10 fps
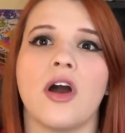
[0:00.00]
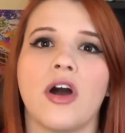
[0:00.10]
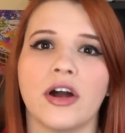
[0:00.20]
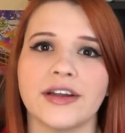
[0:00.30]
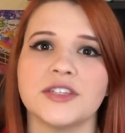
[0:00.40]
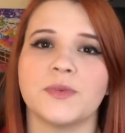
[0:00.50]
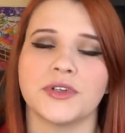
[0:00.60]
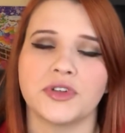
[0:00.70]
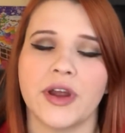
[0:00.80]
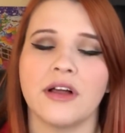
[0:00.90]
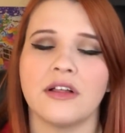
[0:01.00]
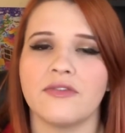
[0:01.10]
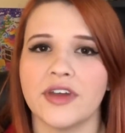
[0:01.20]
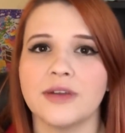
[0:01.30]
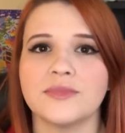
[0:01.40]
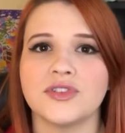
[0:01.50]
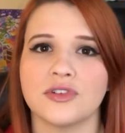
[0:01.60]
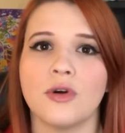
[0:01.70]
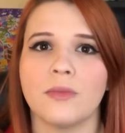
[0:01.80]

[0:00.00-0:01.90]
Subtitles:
Hardy's portrayal of Venom so